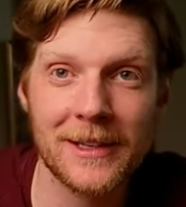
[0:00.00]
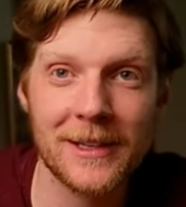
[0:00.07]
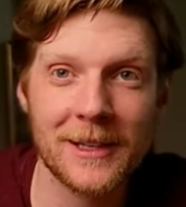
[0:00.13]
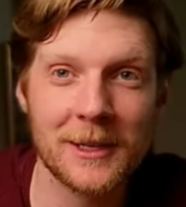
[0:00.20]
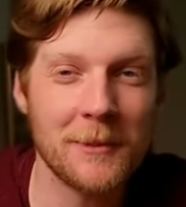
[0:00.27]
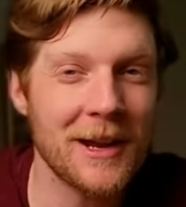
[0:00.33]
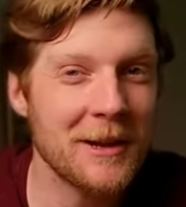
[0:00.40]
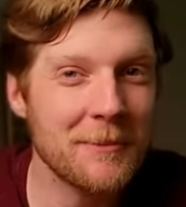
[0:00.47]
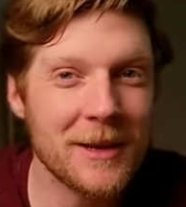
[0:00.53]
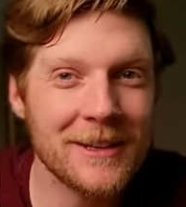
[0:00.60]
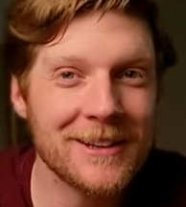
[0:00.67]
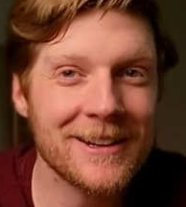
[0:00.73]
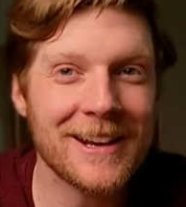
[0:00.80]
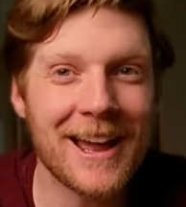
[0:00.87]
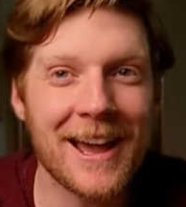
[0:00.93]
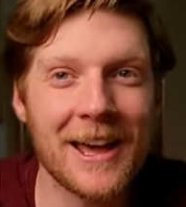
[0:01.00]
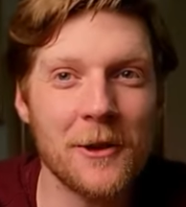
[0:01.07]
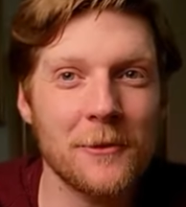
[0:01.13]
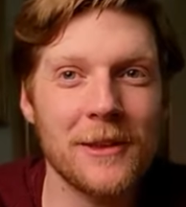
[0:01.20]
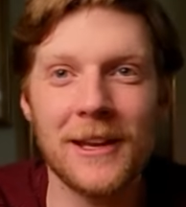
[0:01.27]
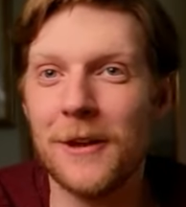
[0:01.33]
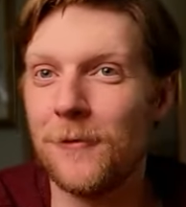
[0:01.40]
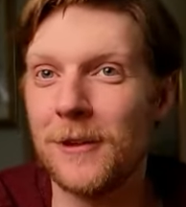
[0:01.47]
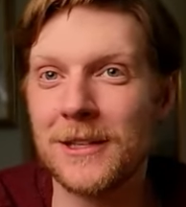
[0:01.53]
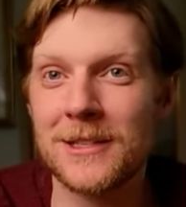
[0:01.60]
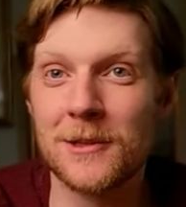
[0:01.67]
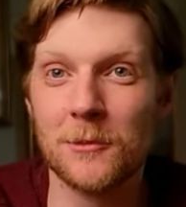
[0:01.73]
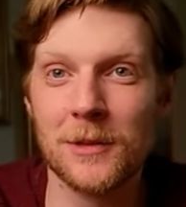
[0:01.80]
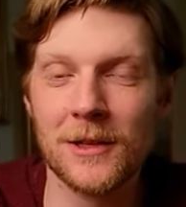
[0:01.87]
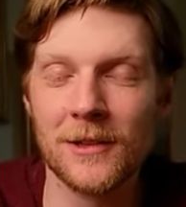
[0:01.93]
In my opinion, I don't think he
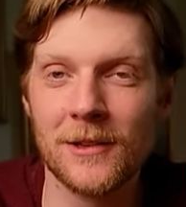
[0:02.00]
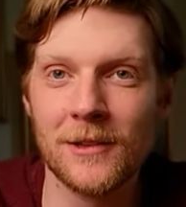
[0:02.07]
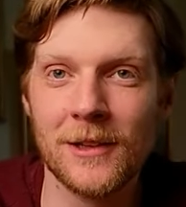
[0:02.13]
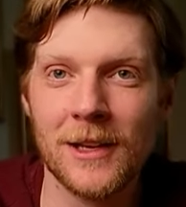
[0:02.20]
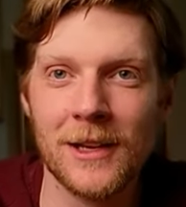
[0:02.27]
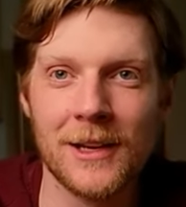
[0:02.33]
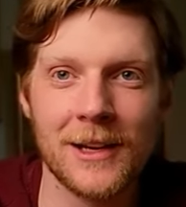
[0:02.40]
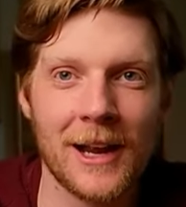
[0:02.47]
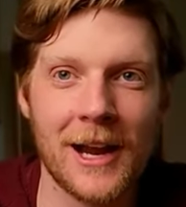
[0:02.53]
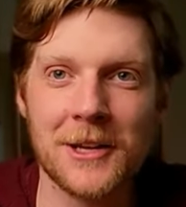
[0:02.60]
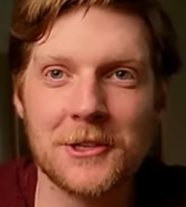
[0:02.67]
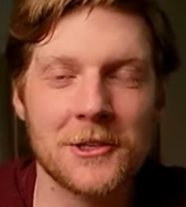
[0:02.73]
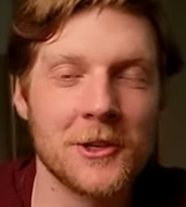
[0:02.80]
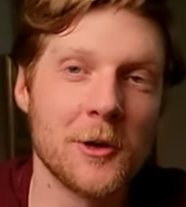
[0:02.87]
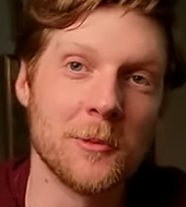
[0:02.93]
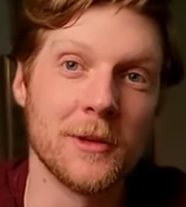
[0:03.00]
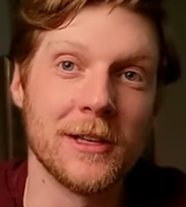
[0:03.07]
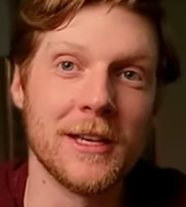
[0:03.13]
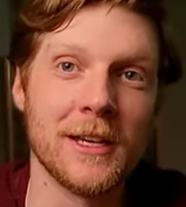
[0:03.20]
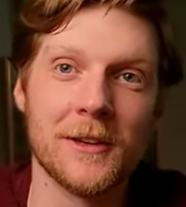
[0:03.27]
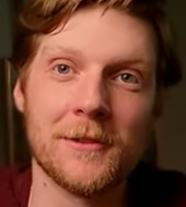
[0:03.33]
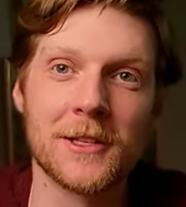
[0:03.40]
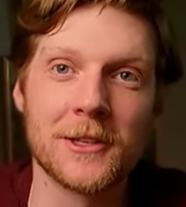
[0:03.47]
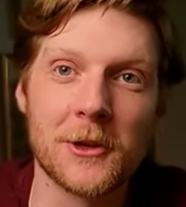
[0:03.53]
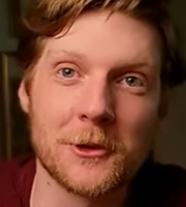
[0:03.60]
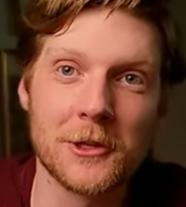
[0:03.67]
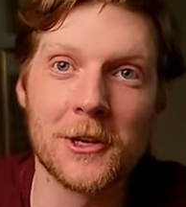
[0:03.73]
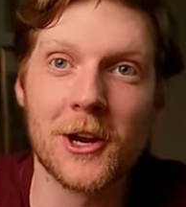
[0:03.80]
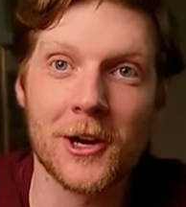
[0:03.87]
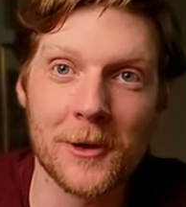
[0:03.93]
fits the bill. I just don't believe
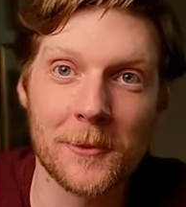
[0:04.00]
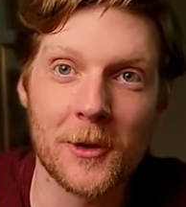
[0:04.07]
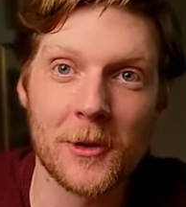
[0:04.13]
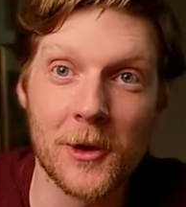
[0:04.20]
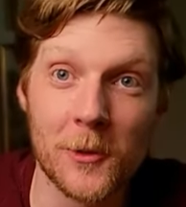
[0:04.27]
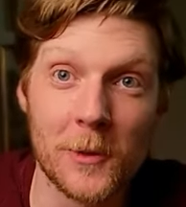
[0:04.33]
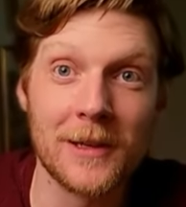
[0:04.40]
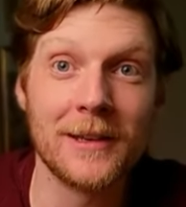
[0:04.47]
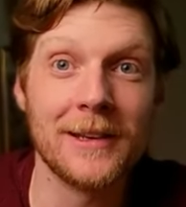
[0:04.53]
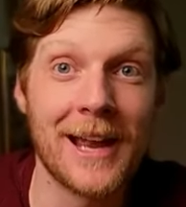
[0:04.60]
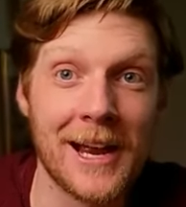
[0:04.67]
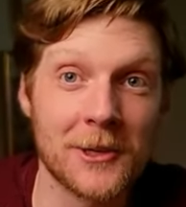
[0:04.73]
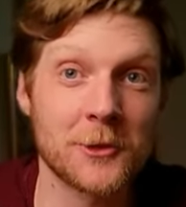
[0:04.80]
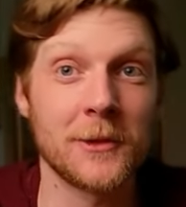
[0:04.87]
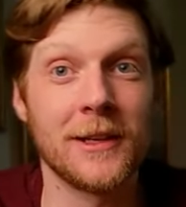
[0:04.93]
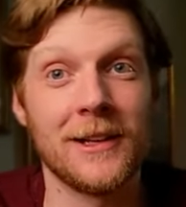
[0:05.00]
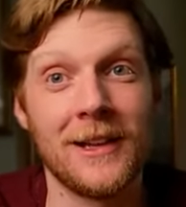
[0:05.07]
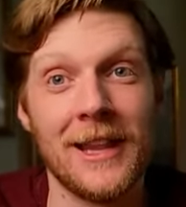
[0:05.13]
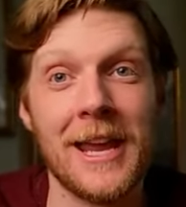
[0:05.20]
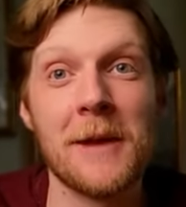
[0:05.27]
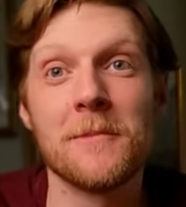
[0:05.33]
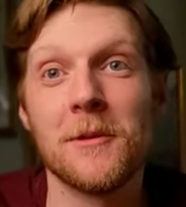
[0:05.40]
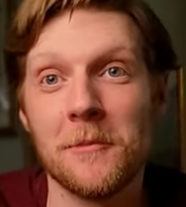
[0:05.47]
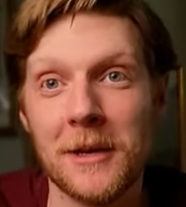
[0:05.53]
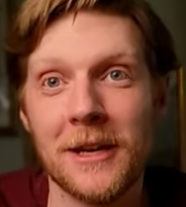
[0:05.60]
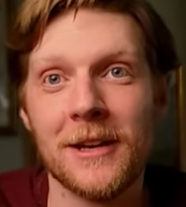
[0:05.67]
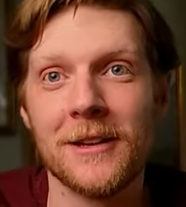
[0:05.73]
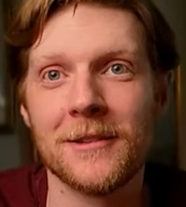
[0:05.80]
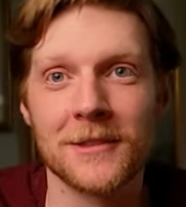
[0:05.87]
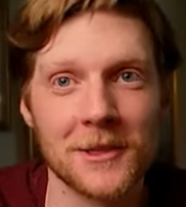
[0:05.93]
Satoshi Nakamoto would actually claim to
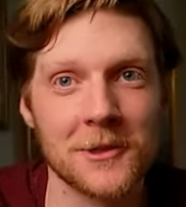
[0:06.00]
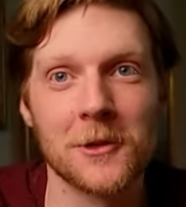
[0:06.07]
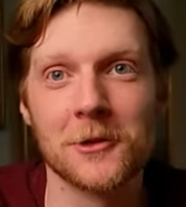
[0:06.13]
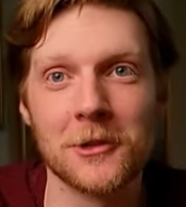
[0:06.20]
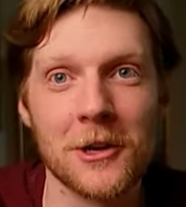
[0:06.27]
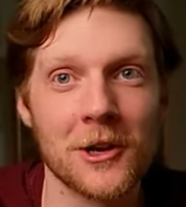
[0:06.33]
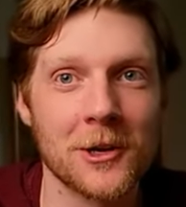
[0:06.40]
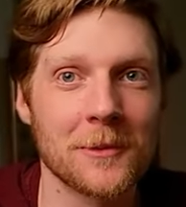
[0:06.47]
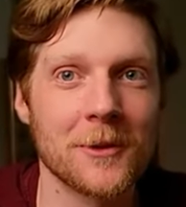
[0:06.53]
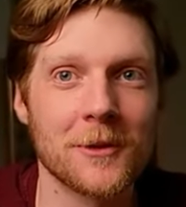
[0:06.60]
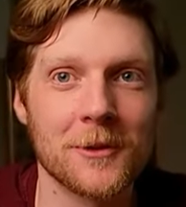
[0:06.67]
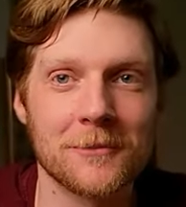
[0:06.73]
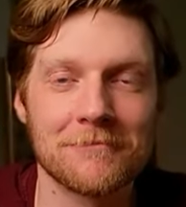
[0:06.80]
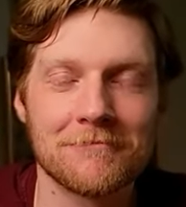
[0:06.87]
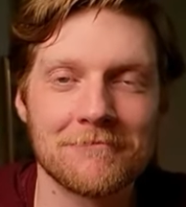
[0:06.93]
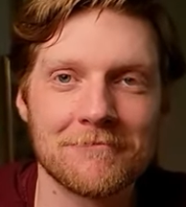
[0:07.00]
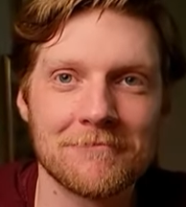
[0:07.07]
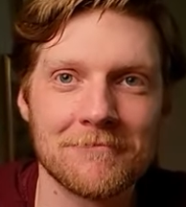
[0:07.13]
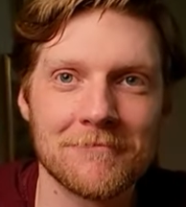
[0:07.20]
be Satoshi Nakamoto. The